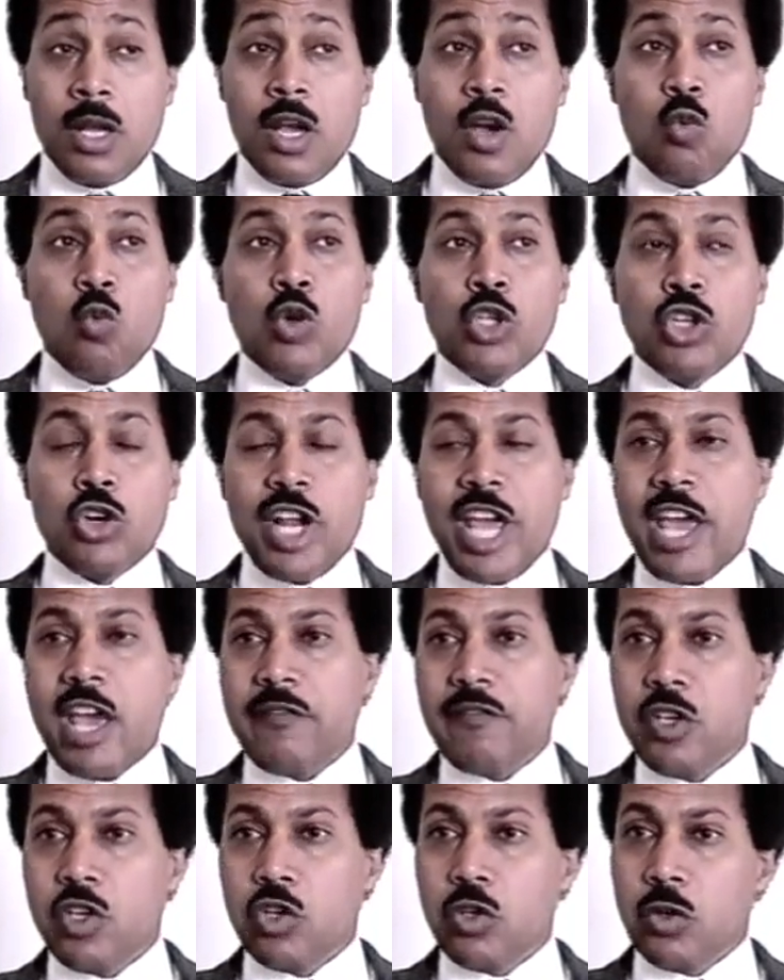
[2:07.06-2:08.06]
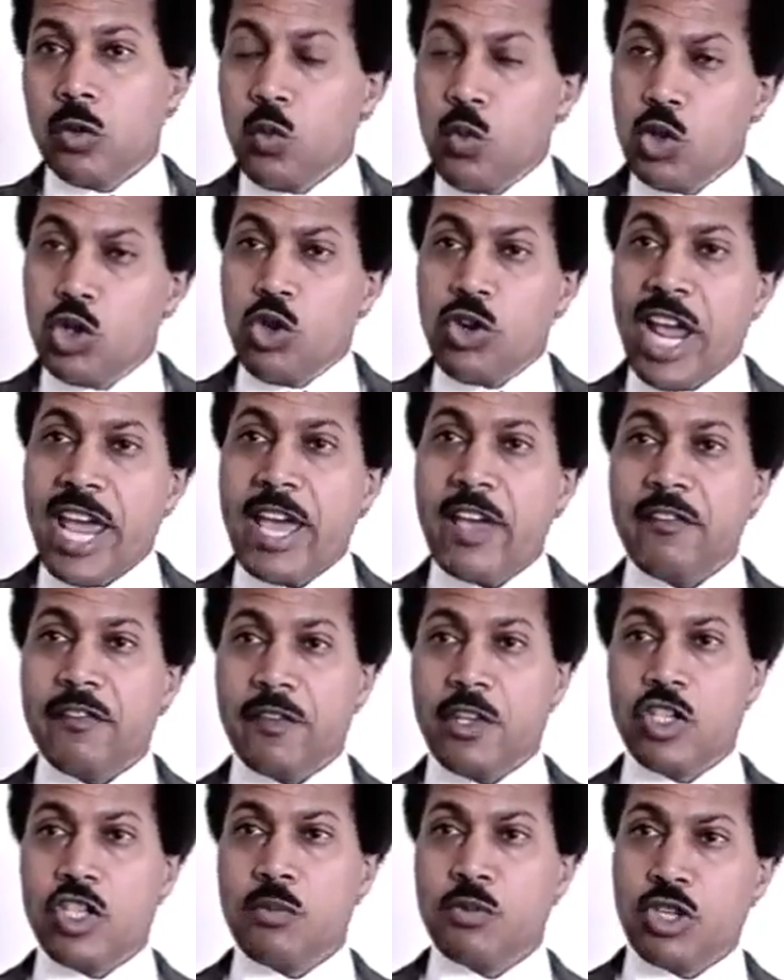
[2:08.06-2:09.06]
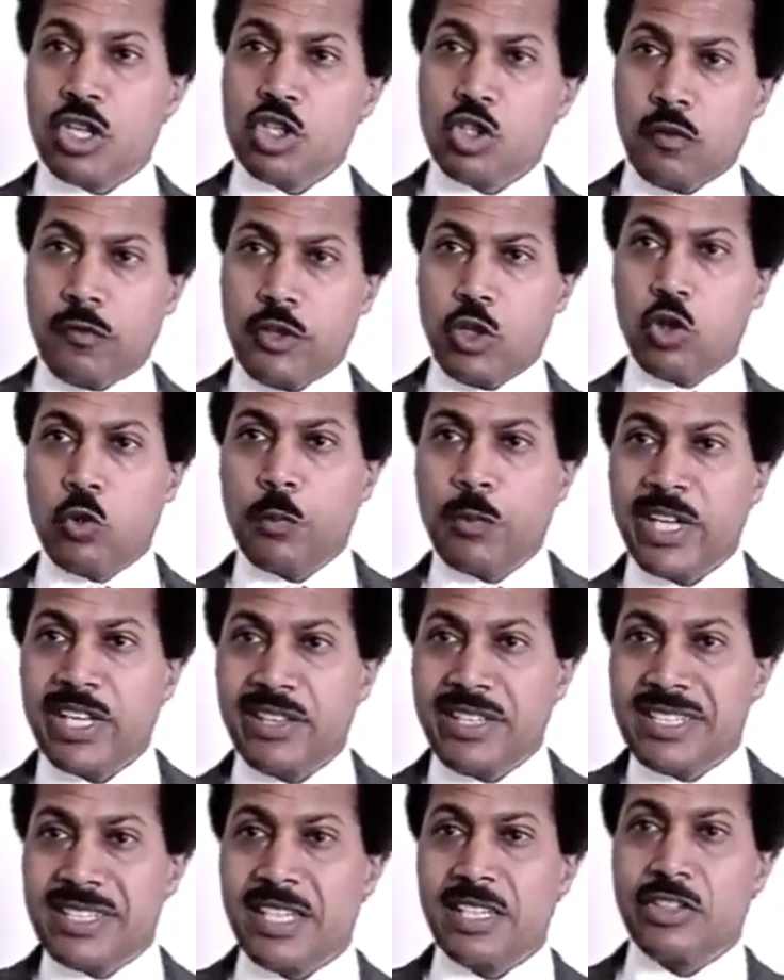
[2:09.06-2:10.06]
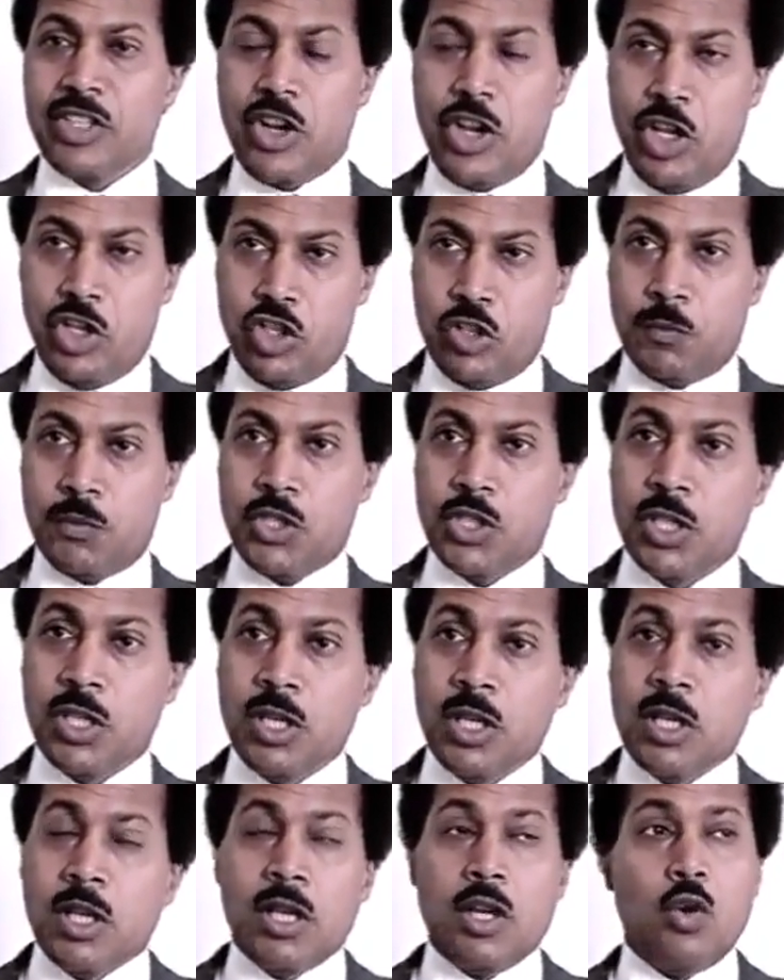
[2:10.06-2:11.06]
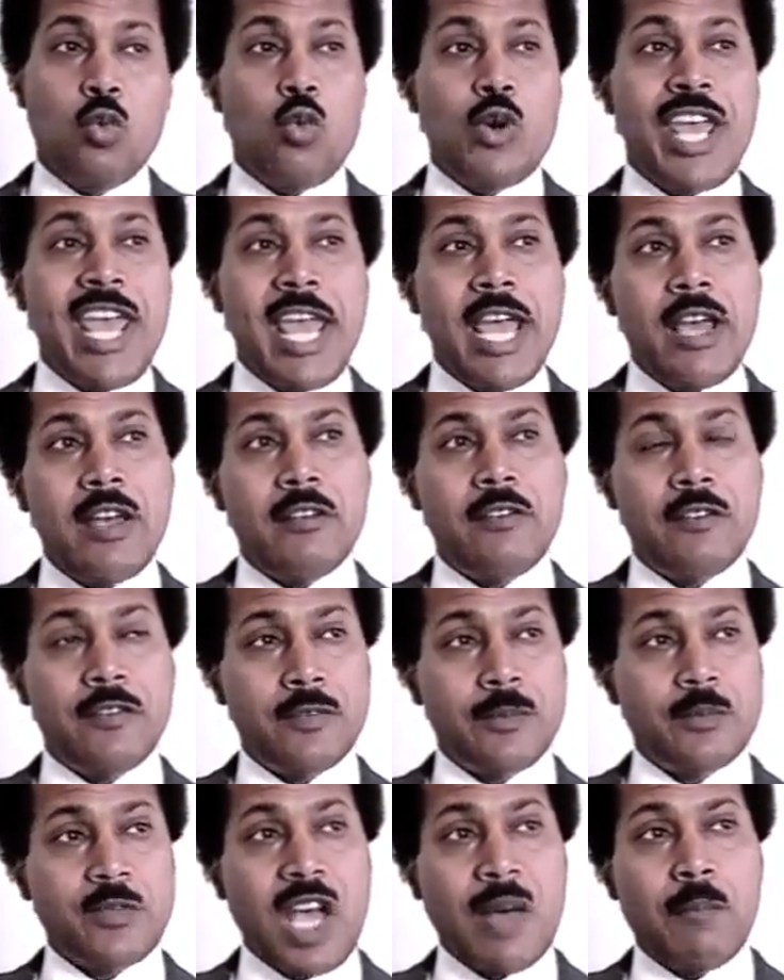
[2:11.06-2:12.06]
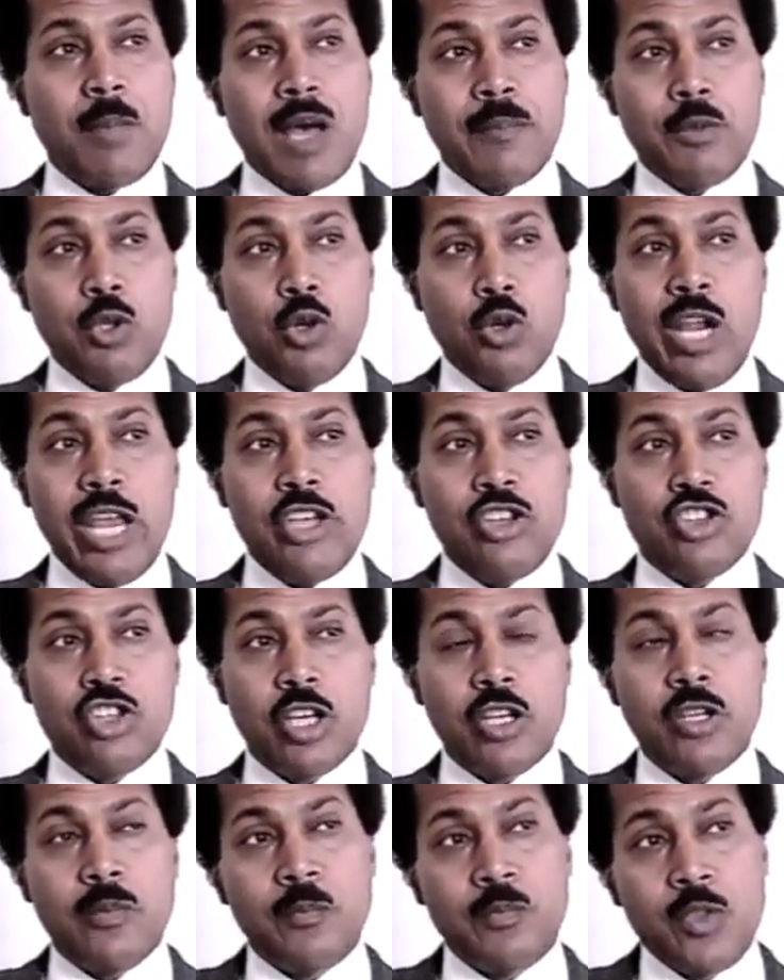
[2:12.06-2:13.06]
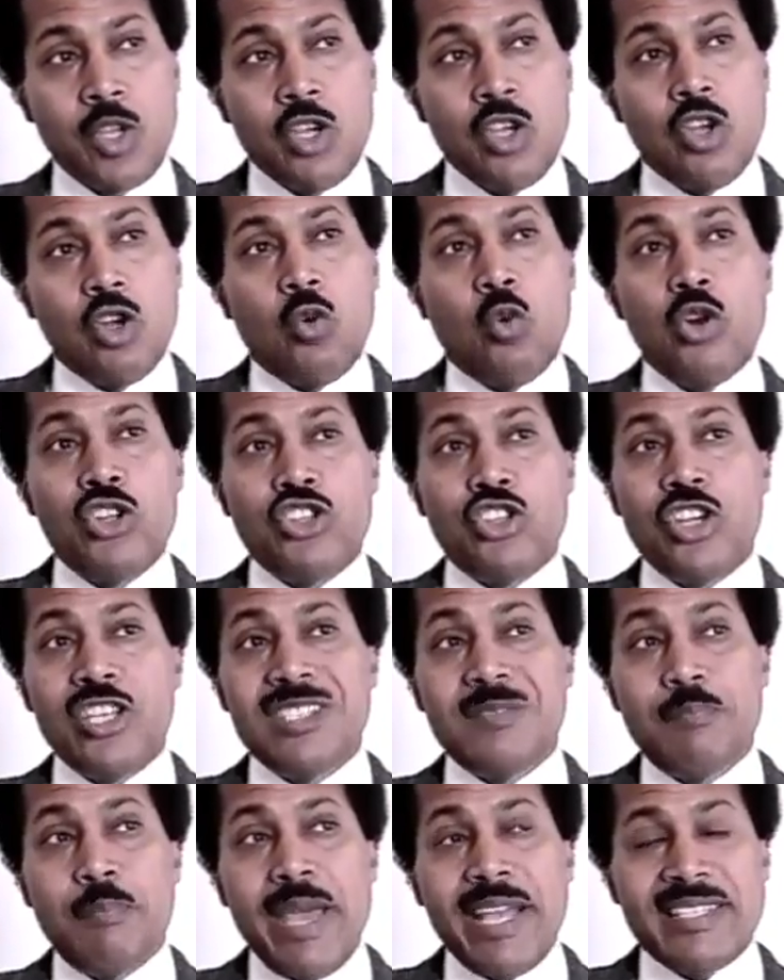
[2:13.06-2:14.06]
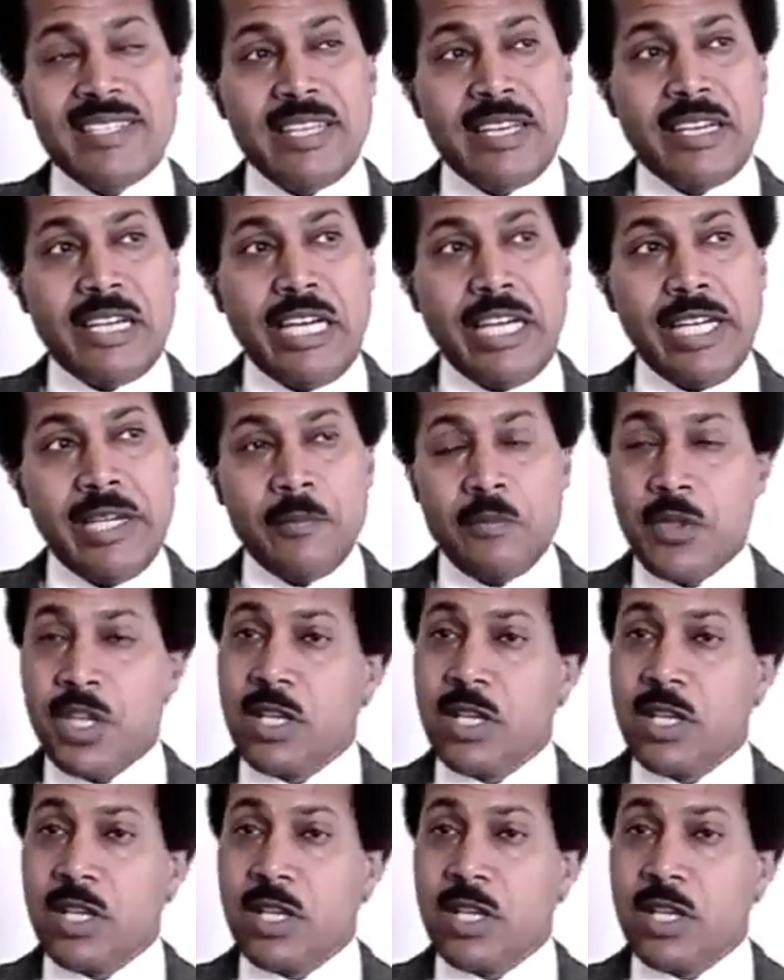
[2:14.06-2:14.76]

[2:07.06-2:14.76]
We don't have Egyptians of European descent in Egypt. We have a population which is basically